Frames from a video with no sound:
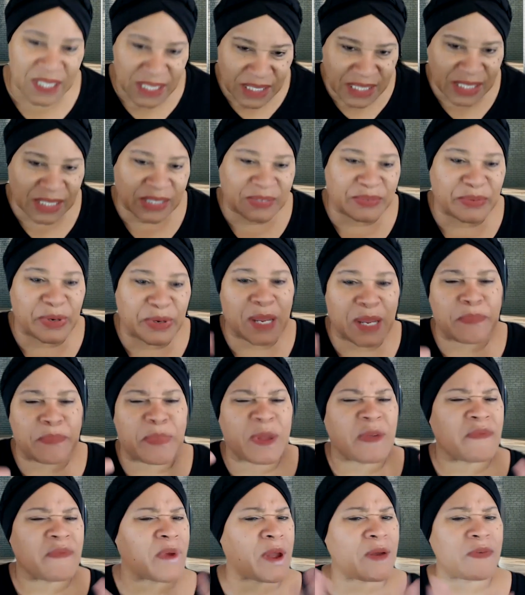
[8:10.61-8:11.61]
just agreeing,
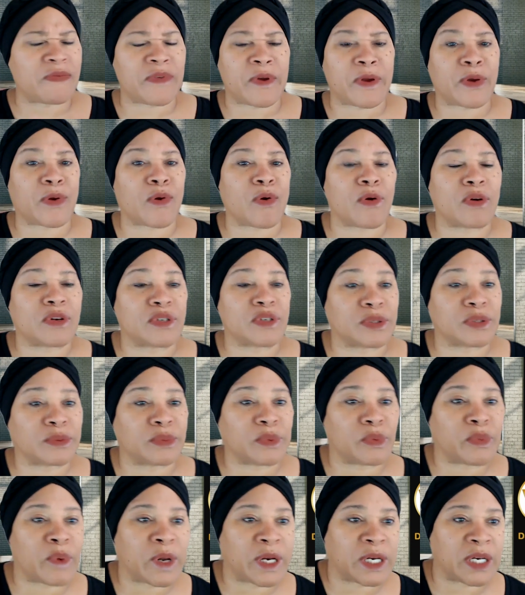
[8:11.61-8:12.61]
being very, very cordial
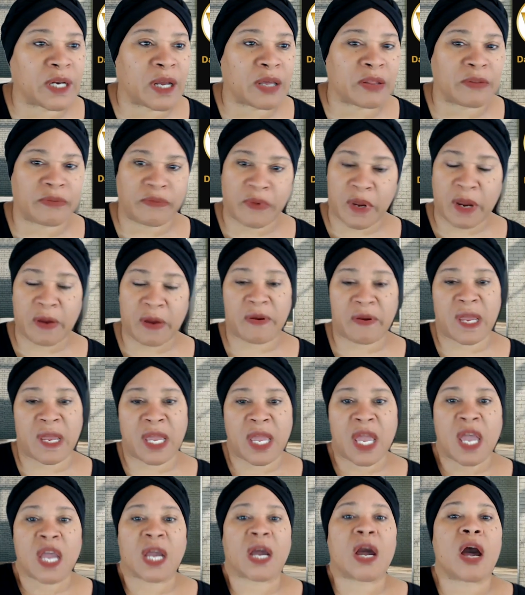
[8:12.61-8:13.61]
with one another,
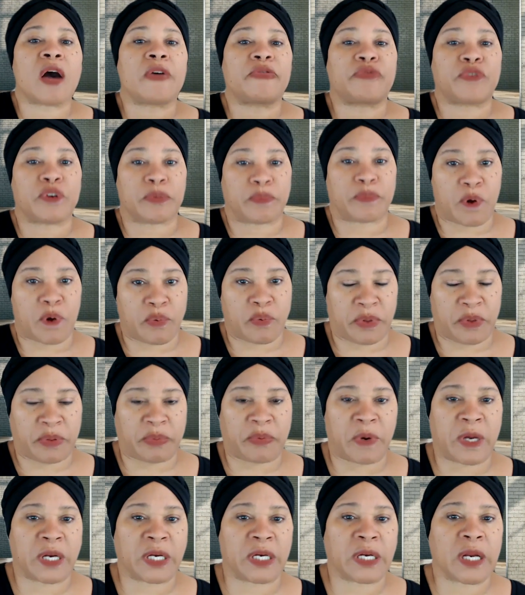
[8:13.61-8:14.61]
very comfortable
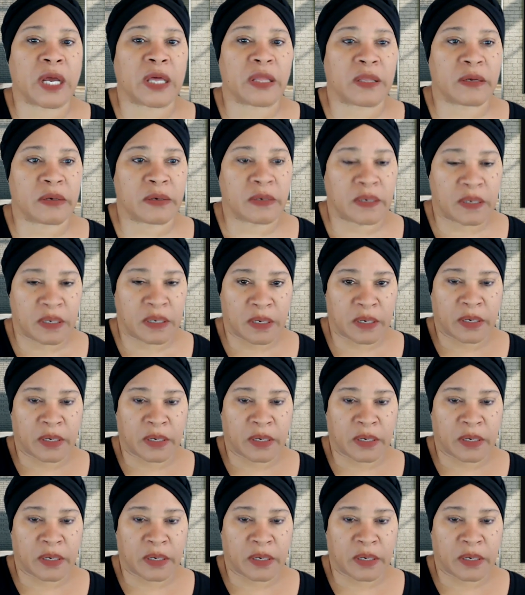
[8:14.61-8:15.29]
with one another,